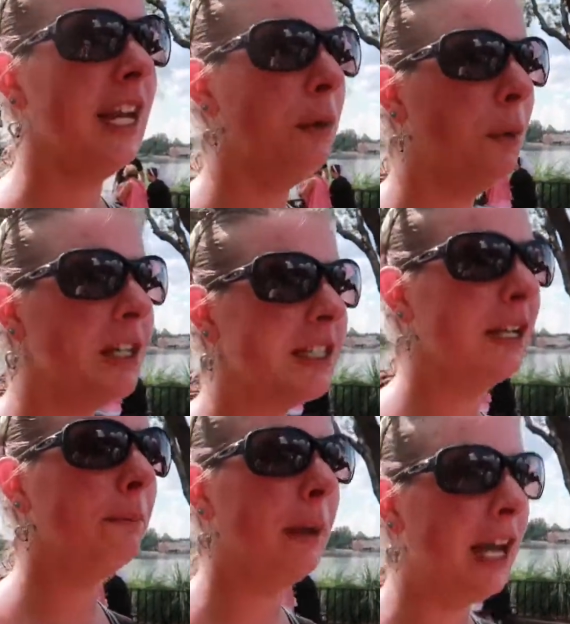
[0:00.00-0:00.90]
And it
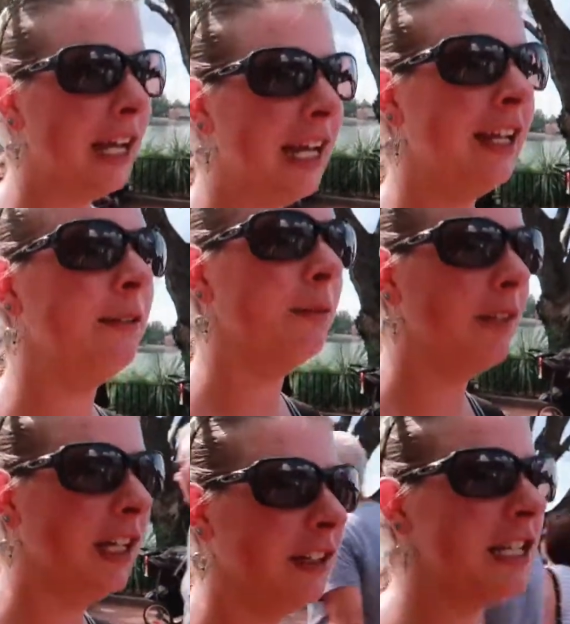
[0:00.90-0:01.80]
wasn't, but in
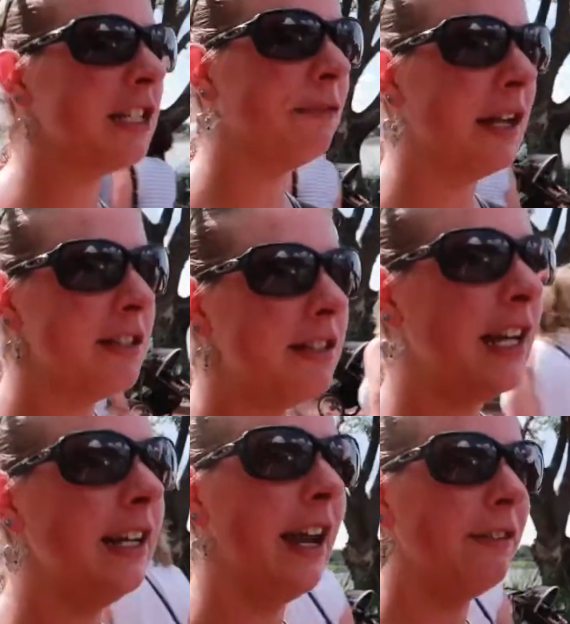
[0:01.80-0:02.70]
Italy's defense,
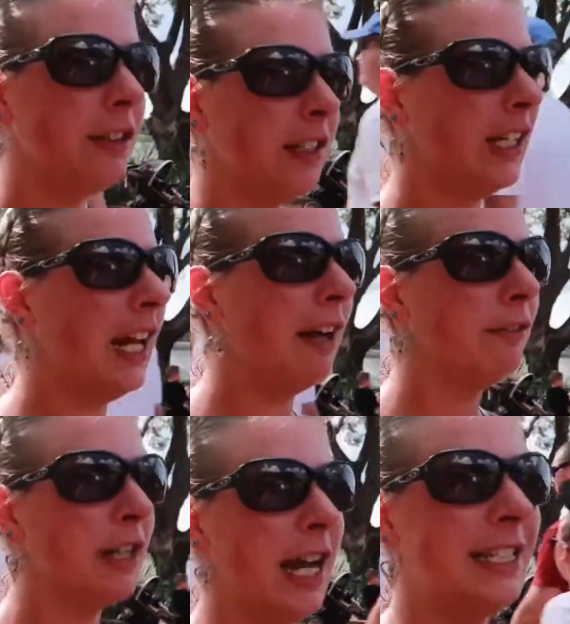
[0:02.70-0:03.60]
they never did
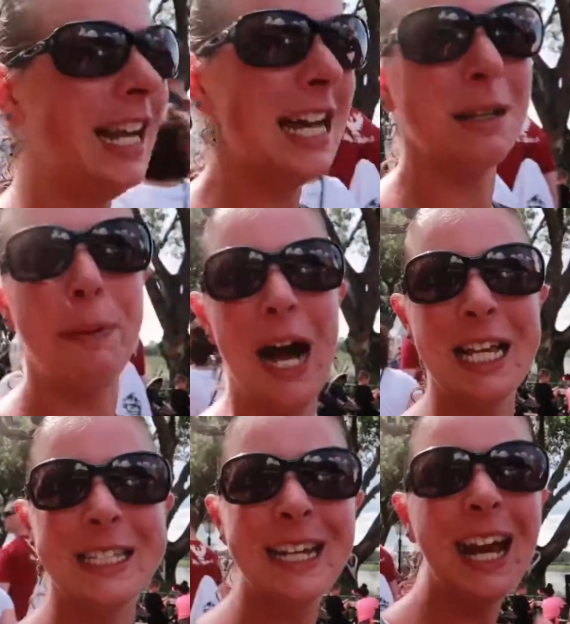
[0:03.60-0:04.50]
advertise it as a
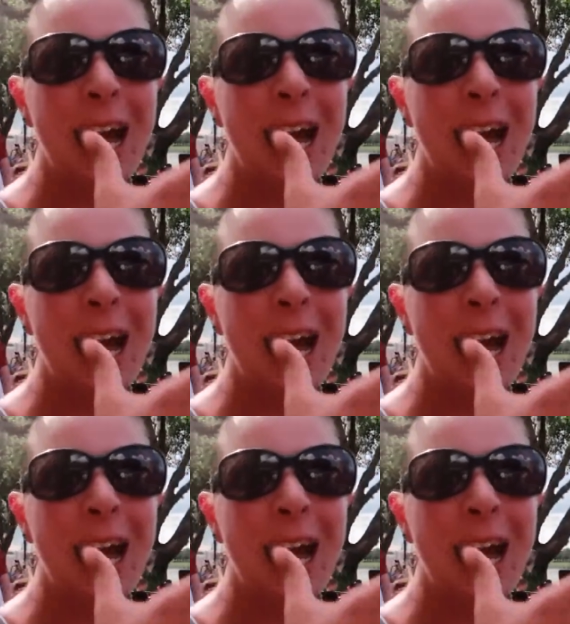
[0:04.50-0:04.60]
pasta.